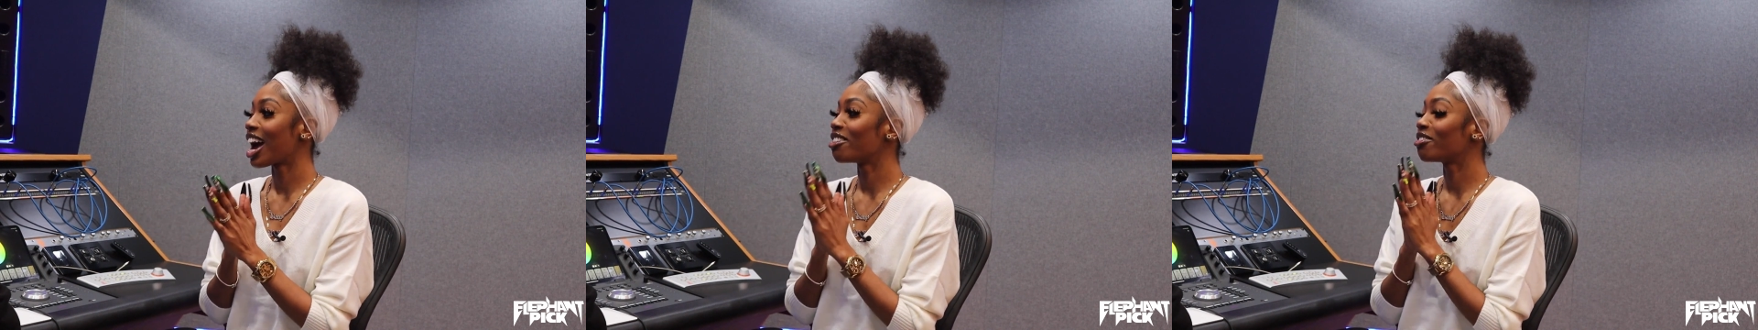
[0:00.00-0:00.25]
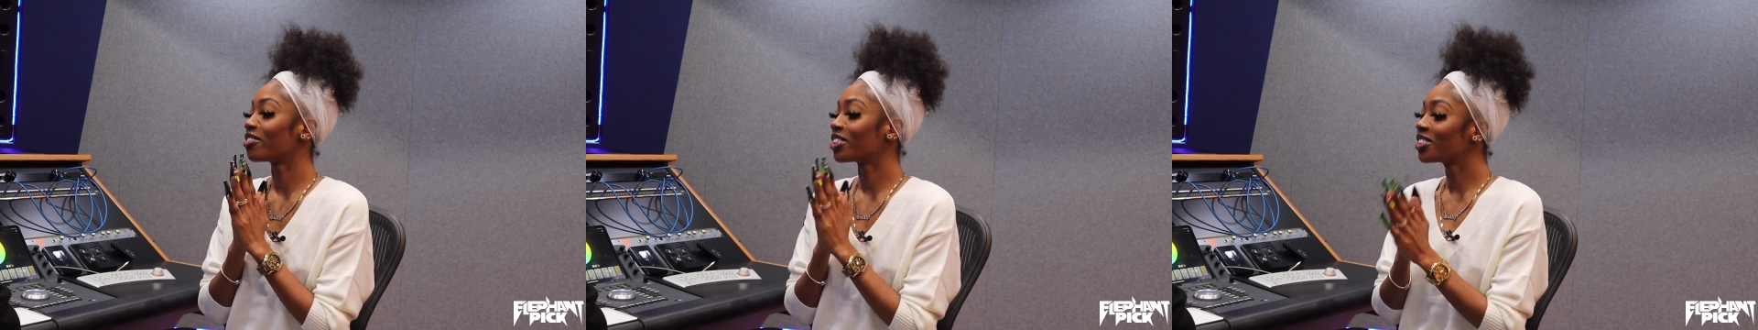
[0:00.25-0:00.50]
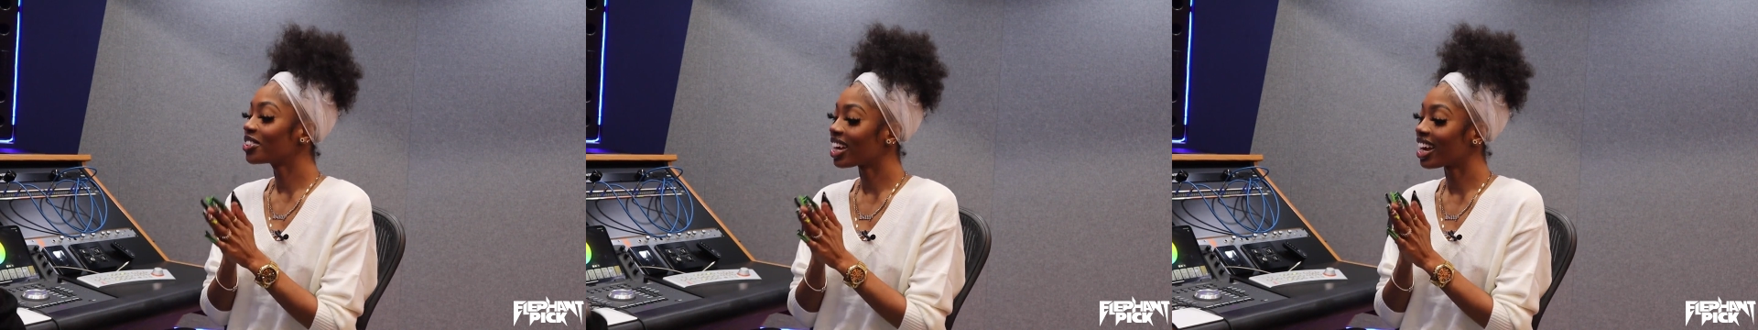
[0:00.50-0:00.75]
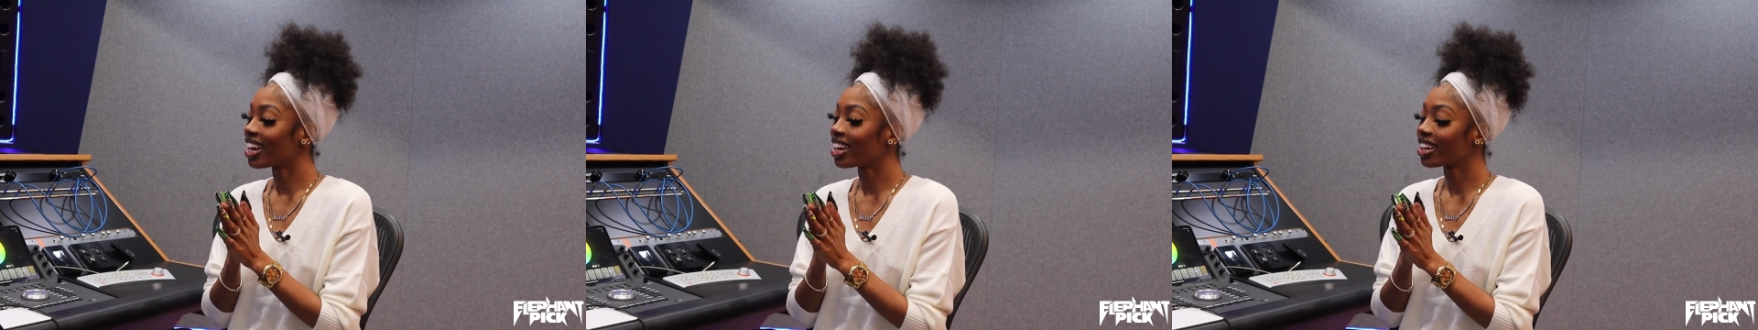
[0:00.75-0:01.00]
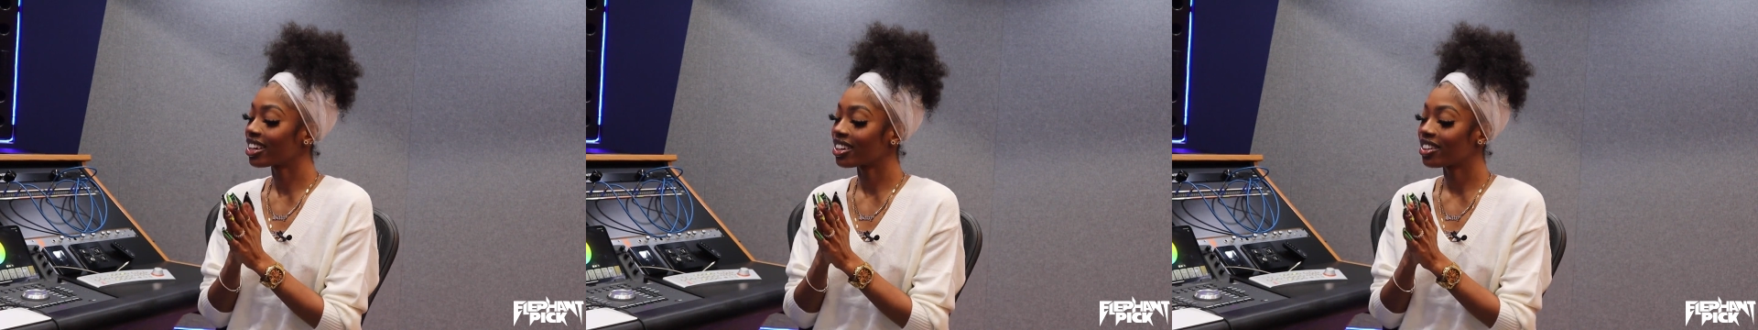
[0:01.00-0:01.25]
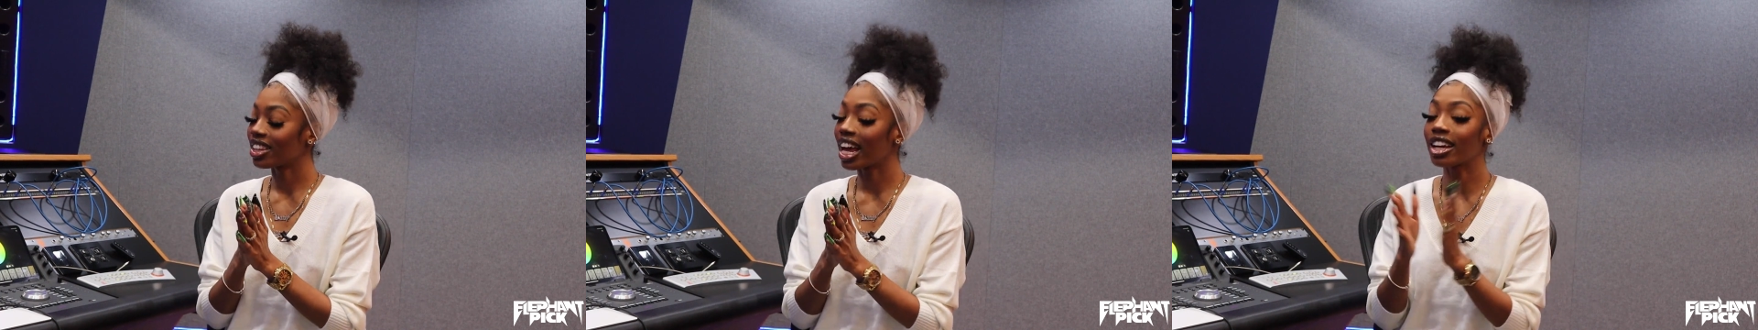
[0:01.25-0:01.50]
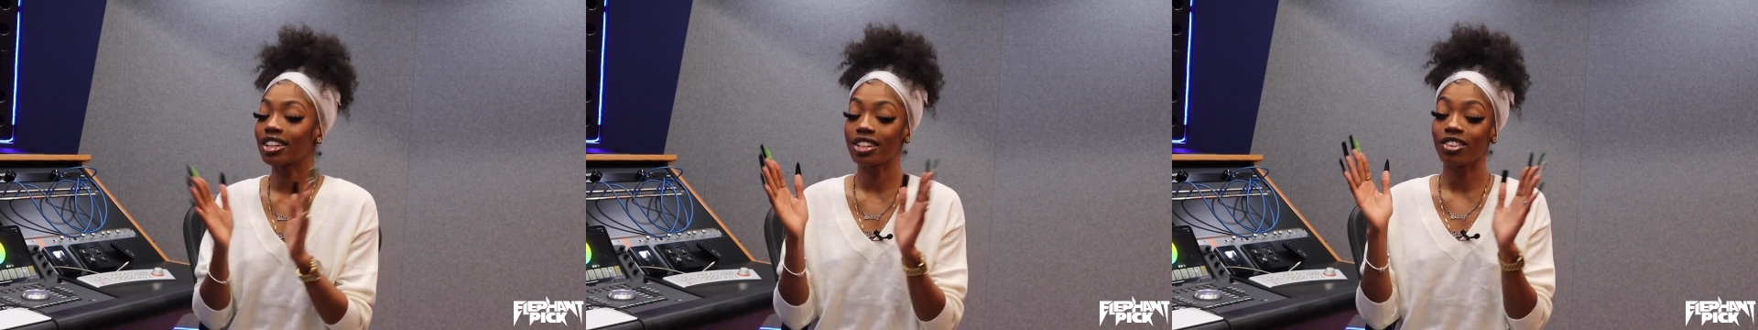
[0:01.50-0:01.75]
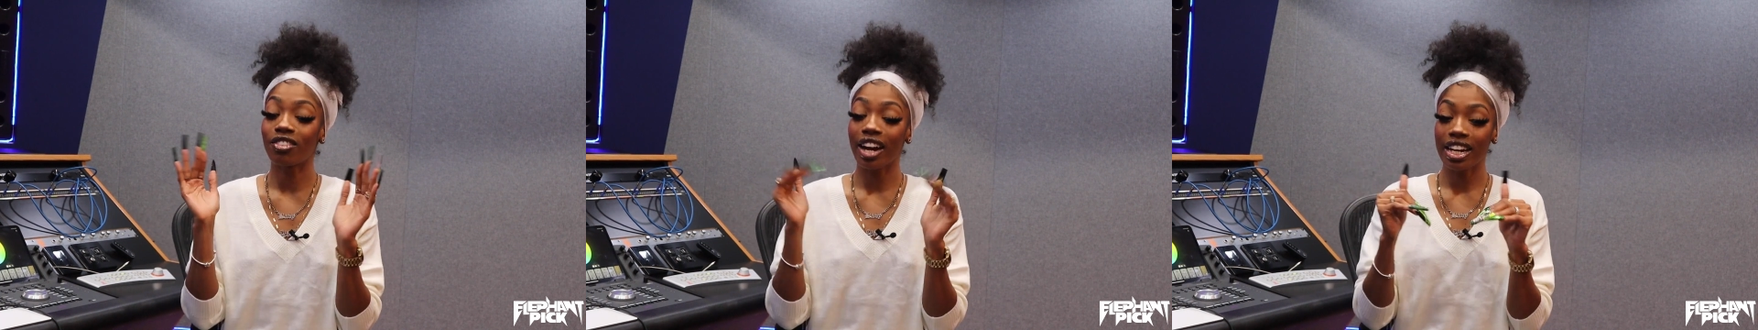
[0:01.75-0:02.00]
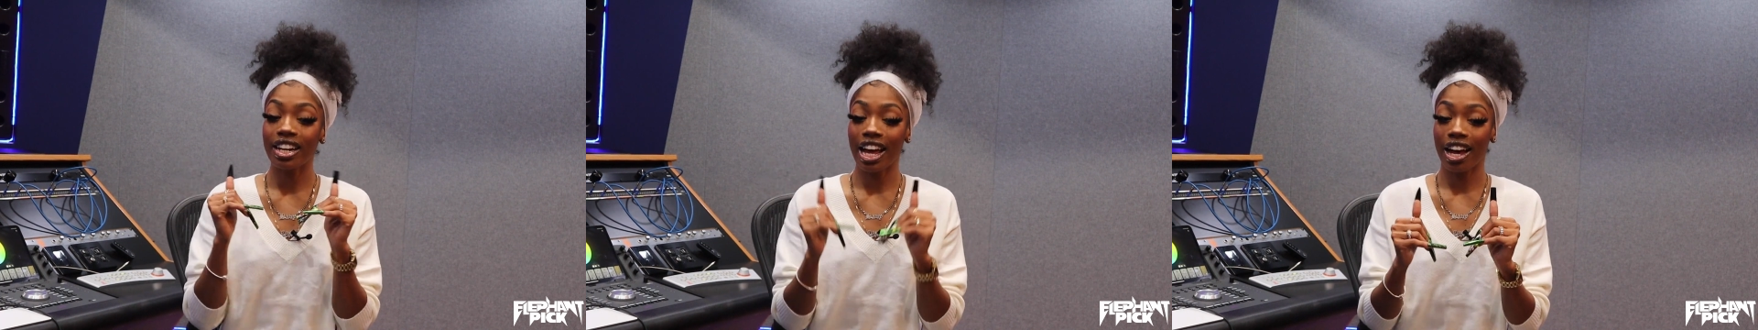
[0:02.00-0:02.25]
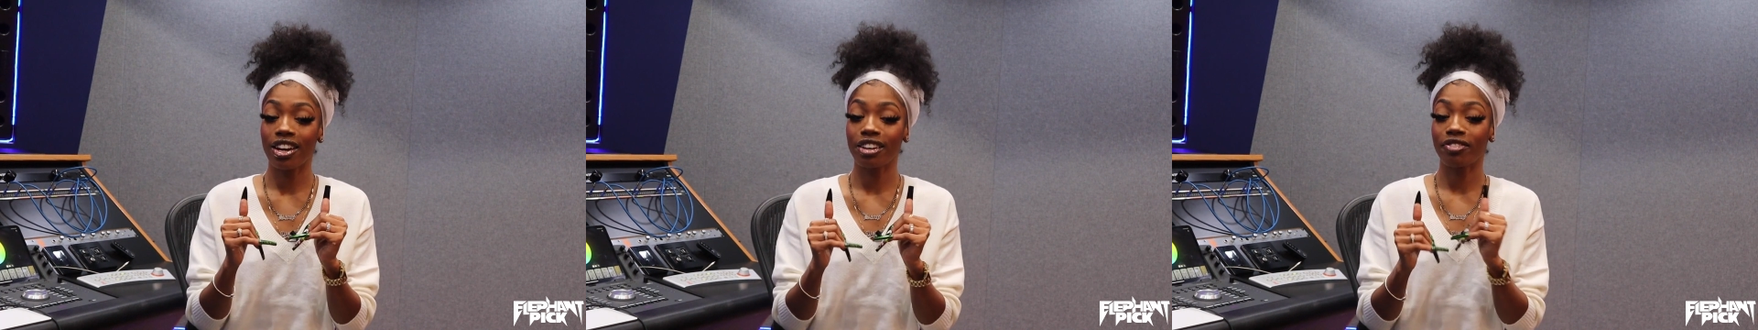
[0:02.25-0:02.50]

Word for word: I feel like right now,